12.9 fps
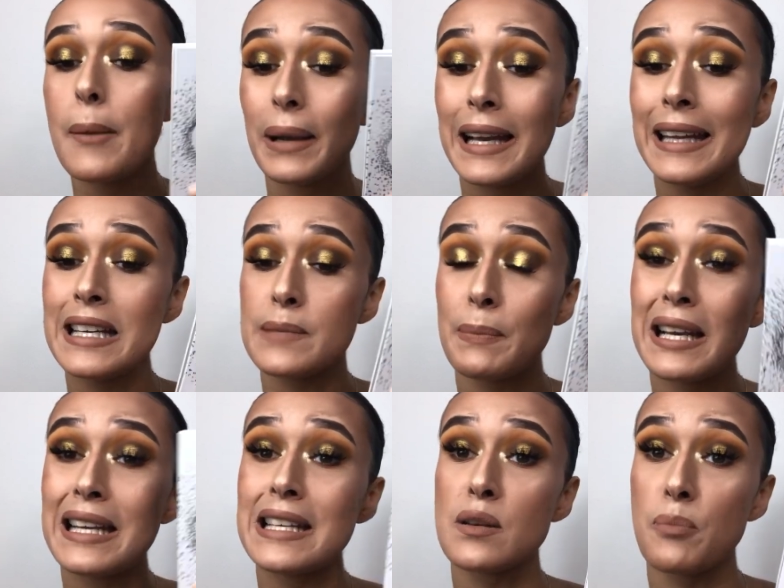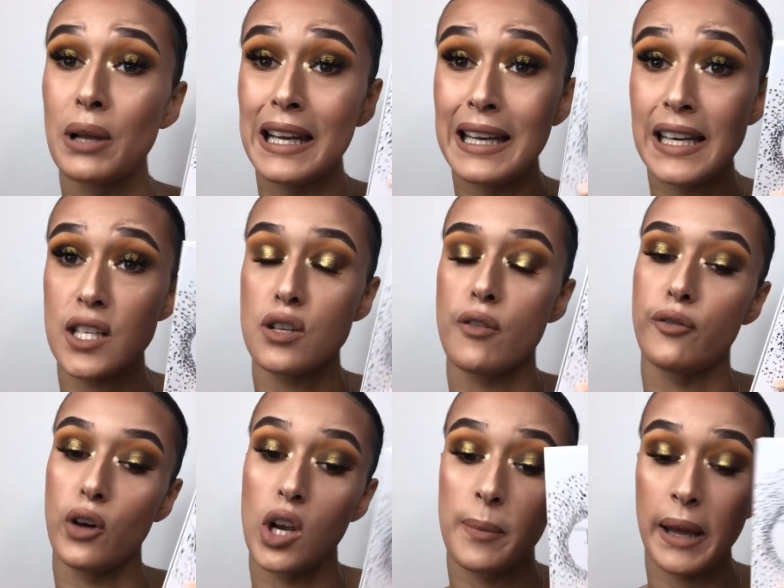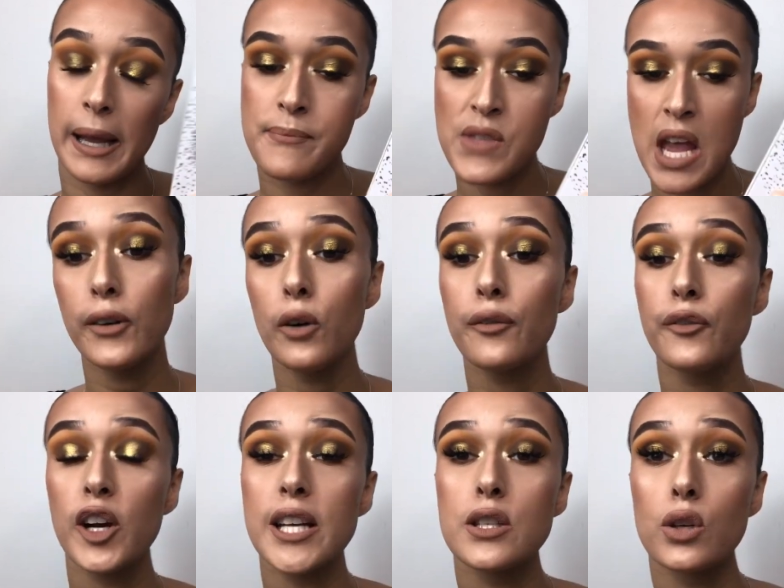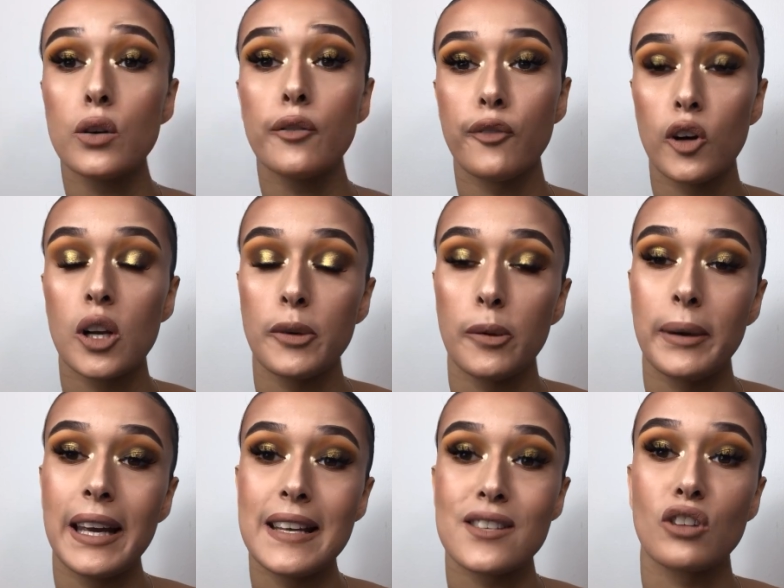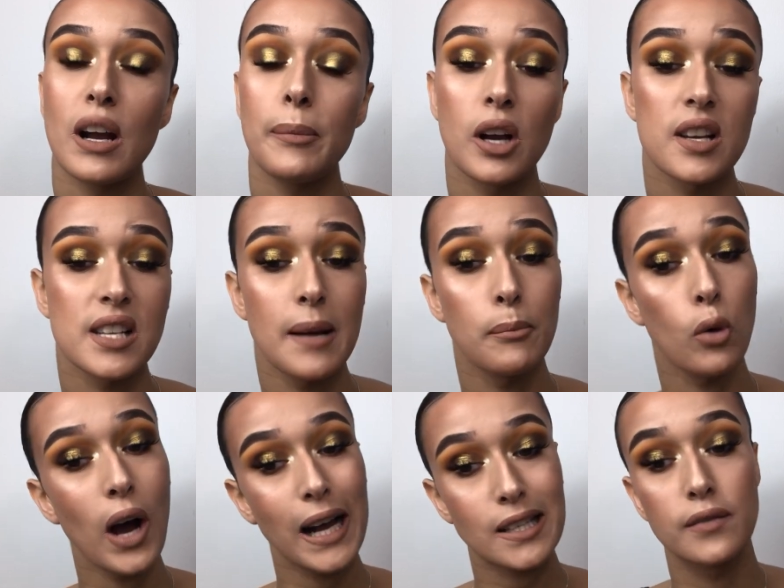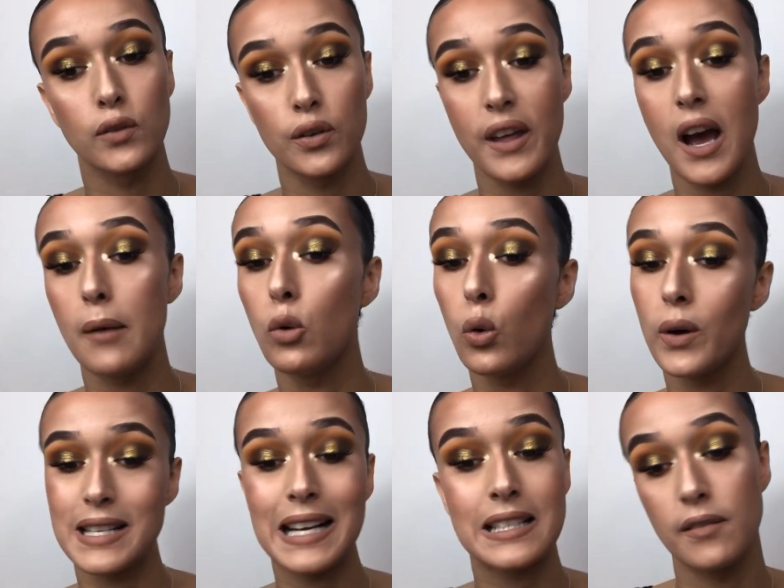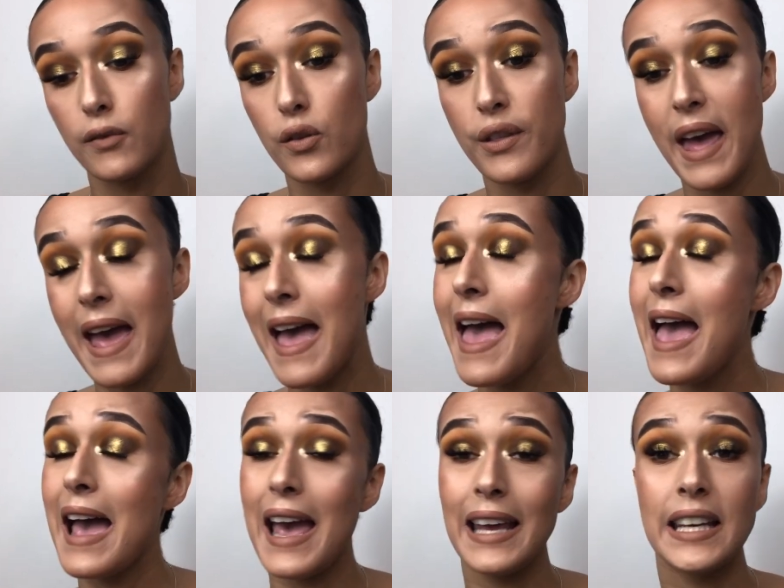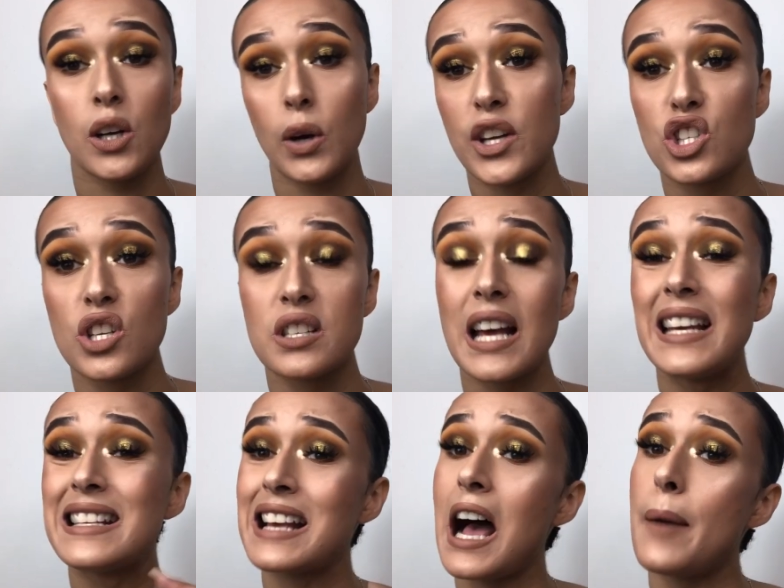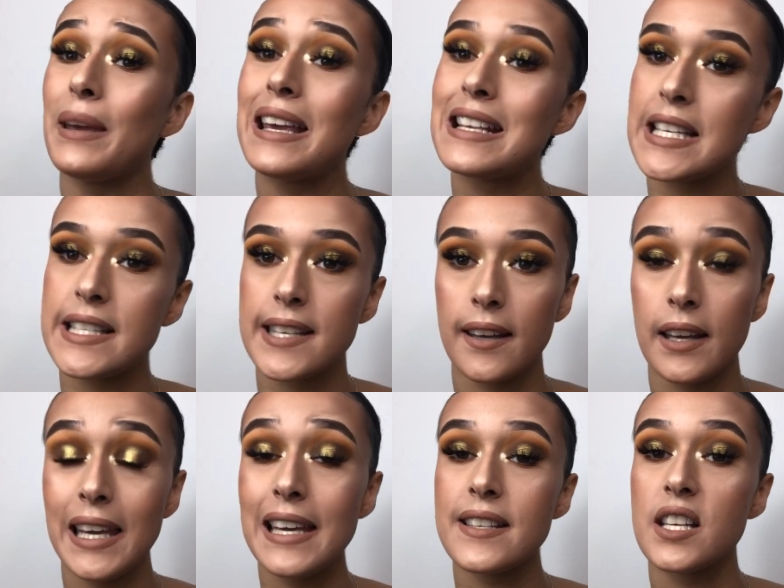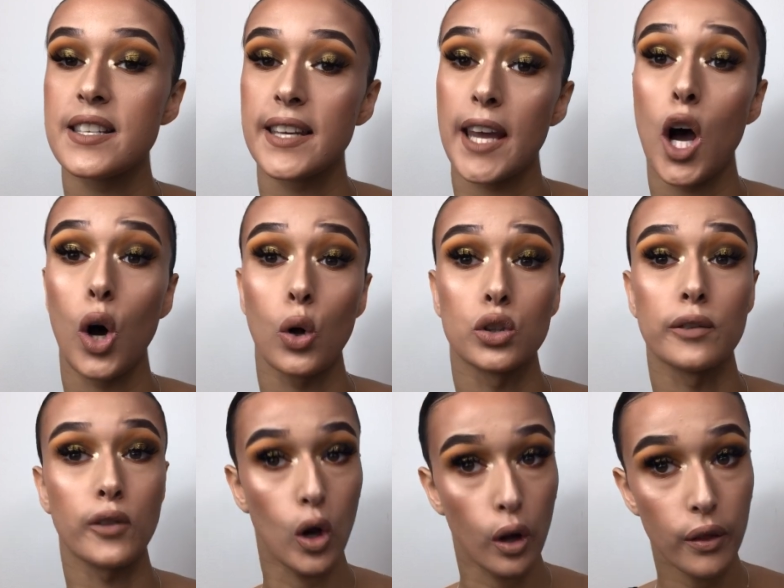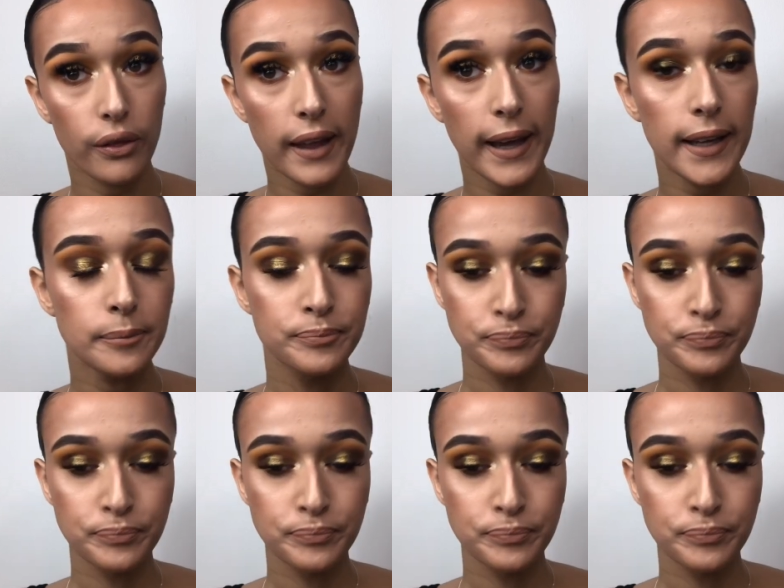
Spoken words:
please, please, please follow me. Feel free to follow me on my Instagram because I'm more active on there. I'm always active on there. Any questions, I'm easier to get hold of on there.